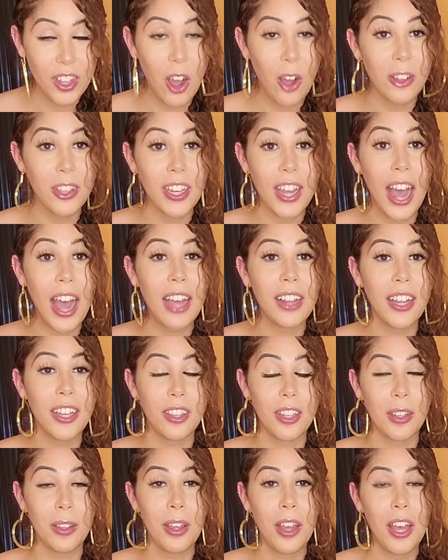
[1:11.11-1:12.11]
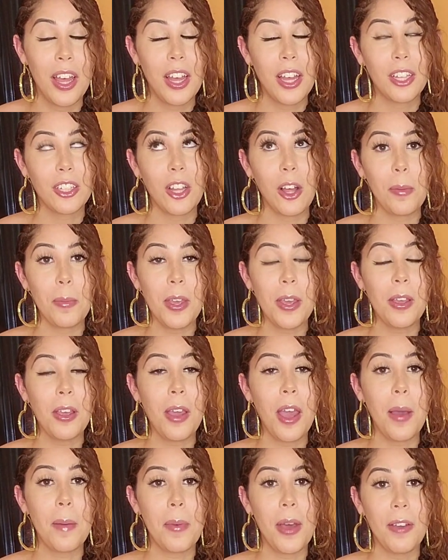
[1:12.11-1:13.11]
Oh, the guy, like the, so
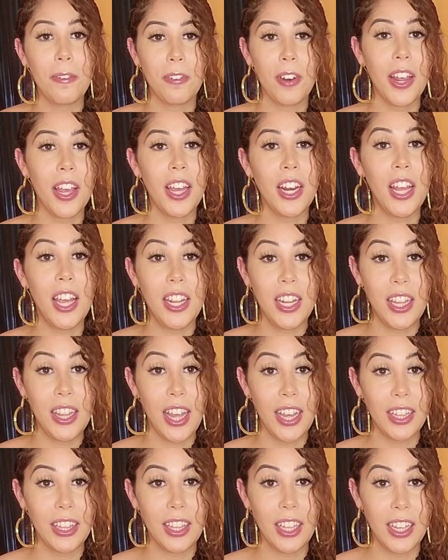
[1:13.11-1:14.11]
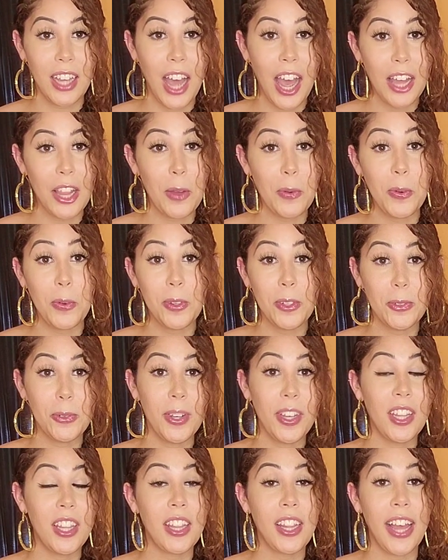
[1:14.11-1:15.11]
me and my friend and then like the guy that we was with,